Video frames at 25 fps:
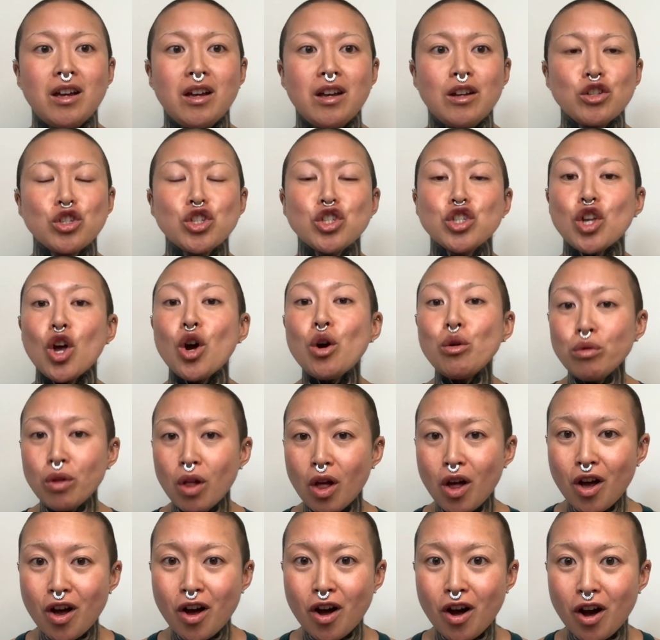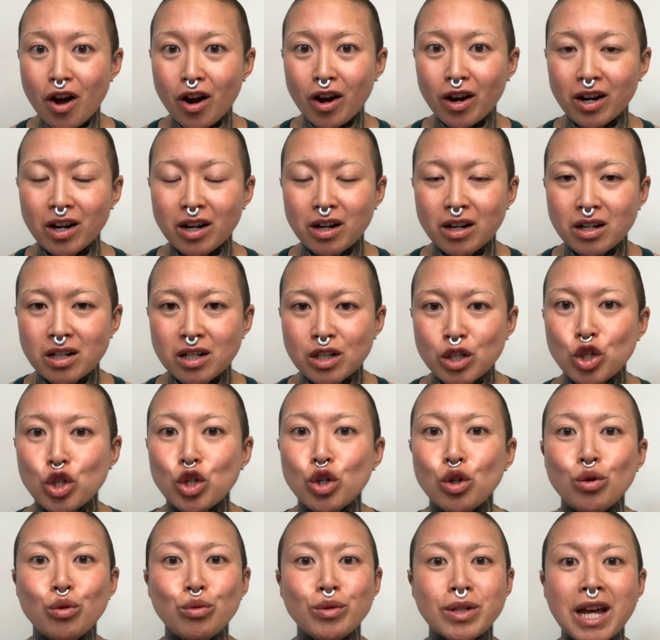so long
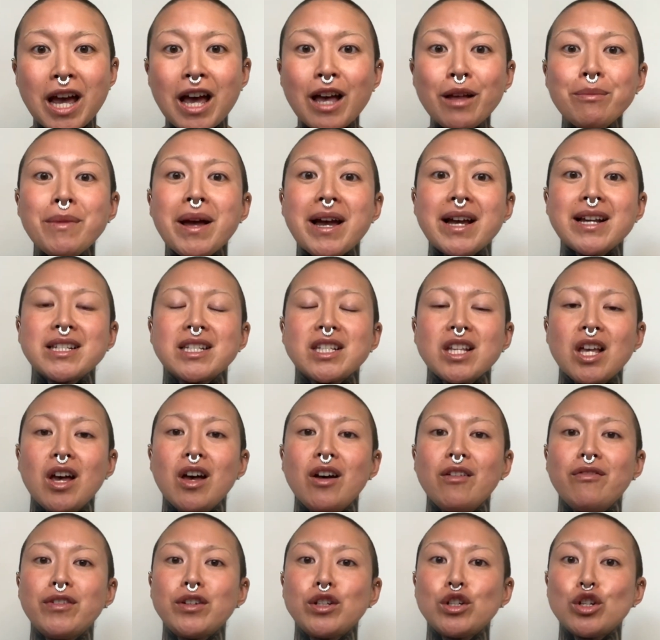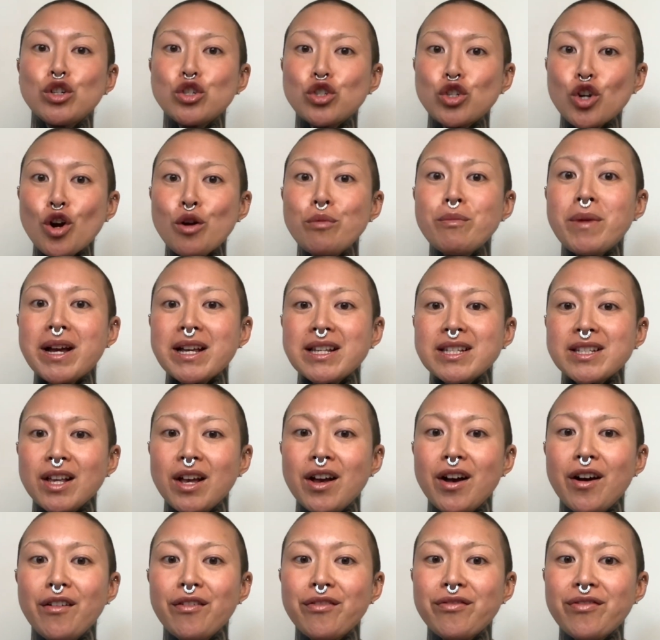to tell myself and to show
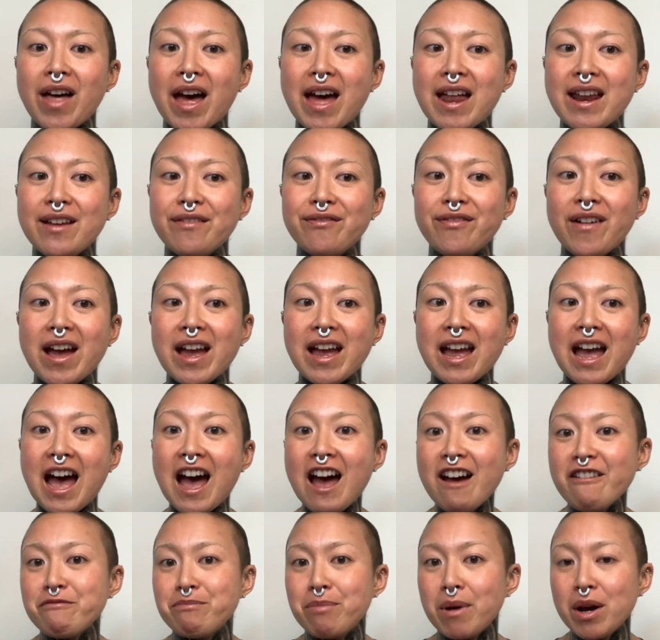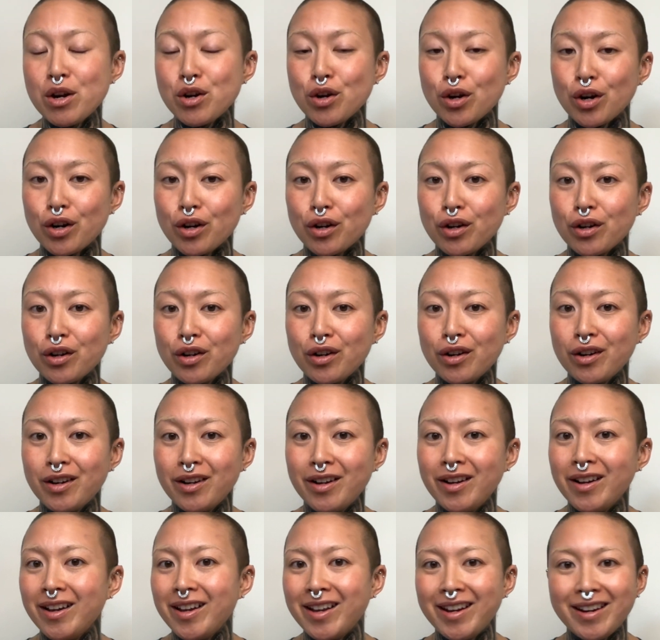myself that if I have butter,
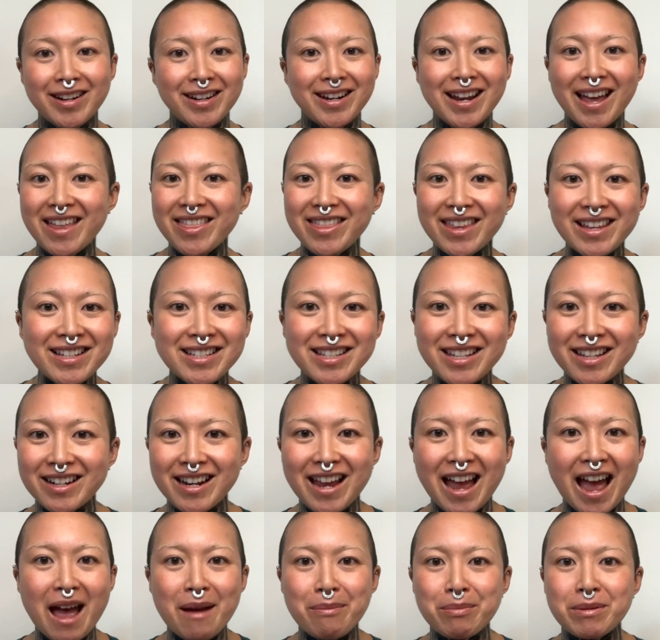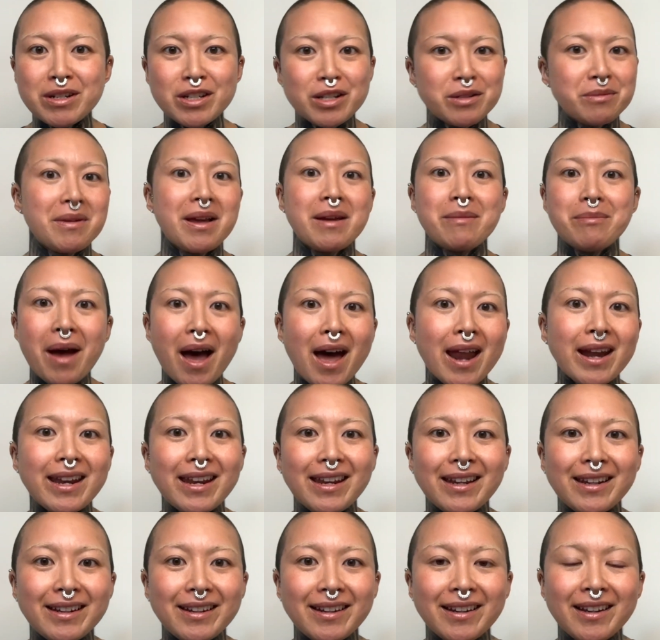nothing's going to happen to my body
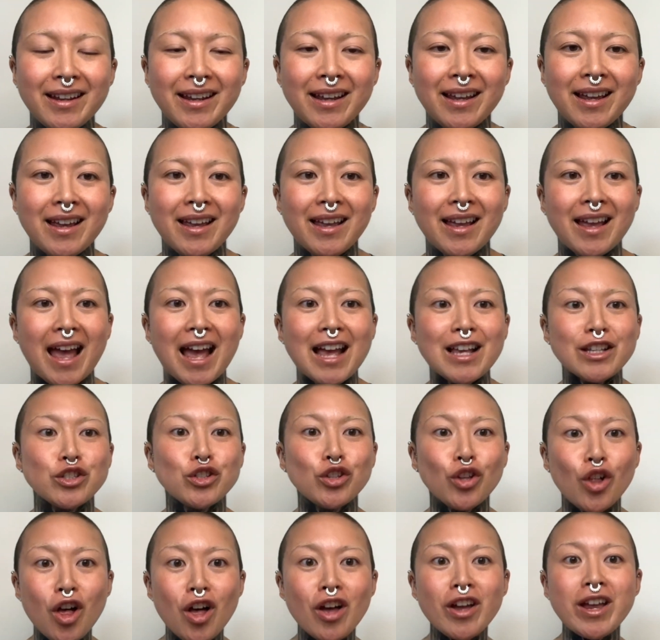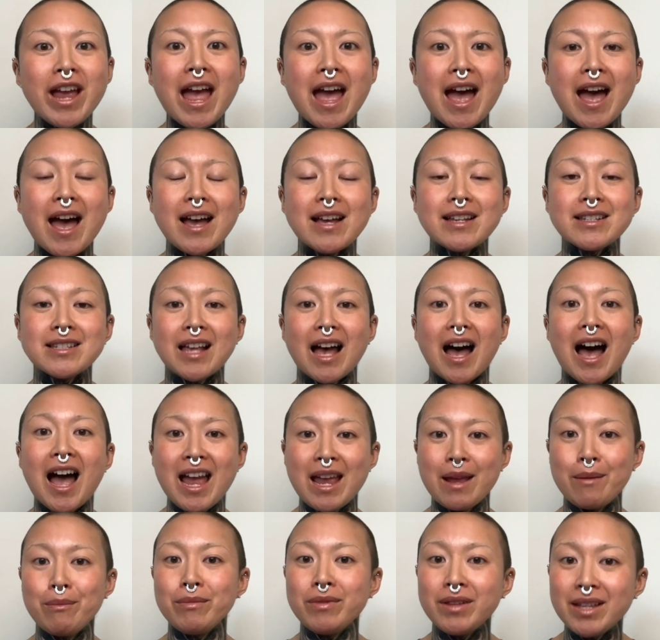as long as I
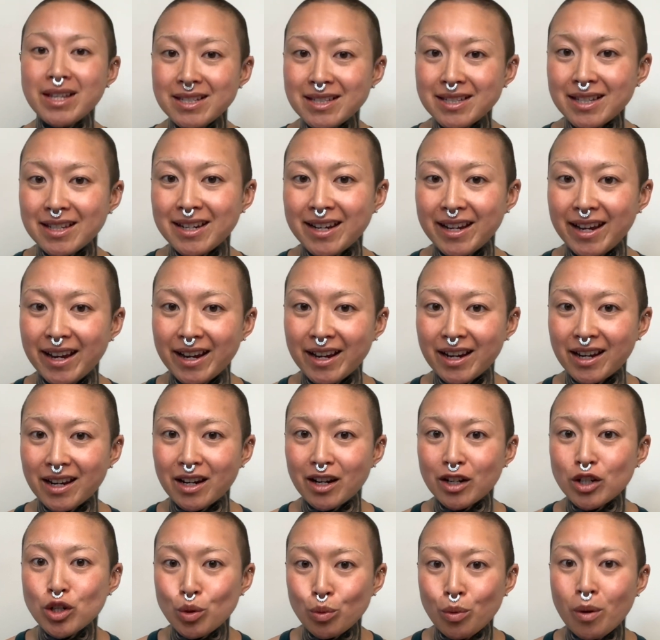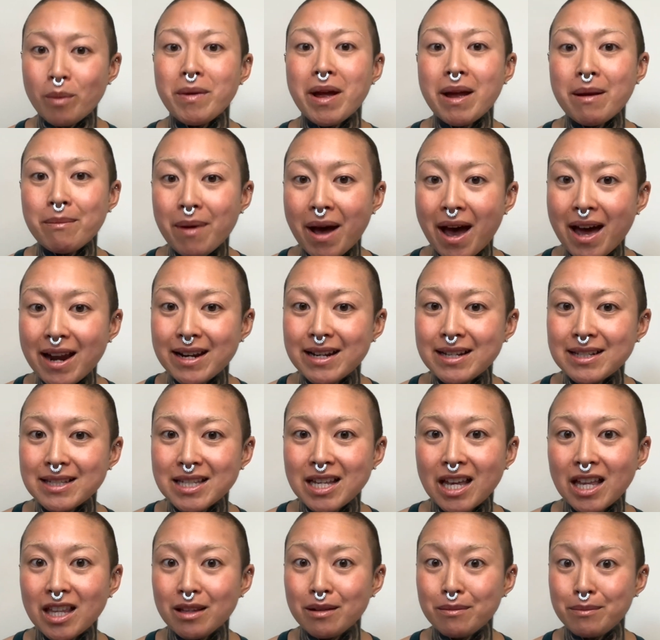am listening to what my body is
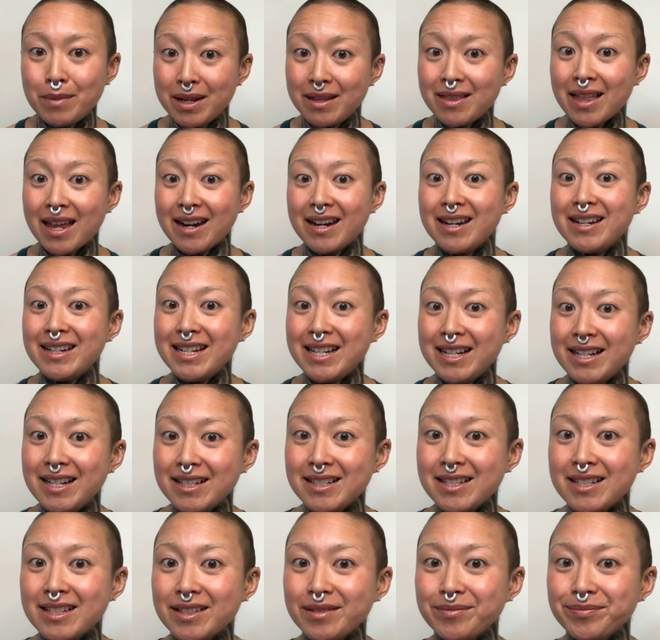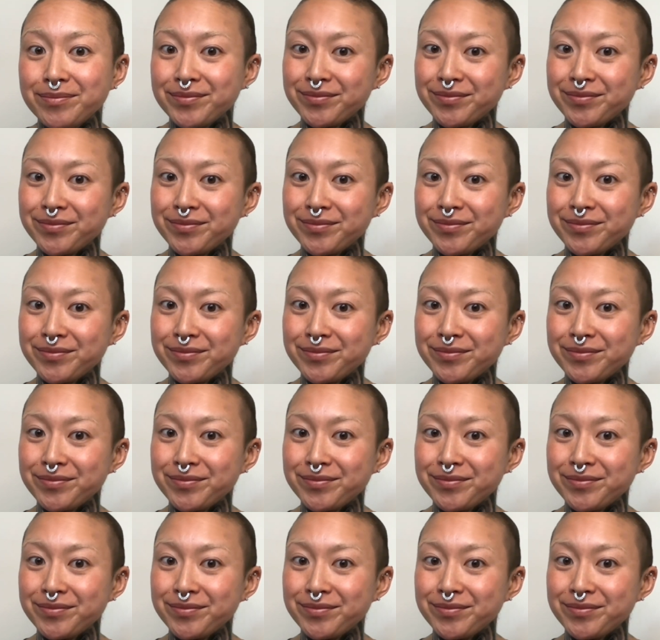telling me that it needs.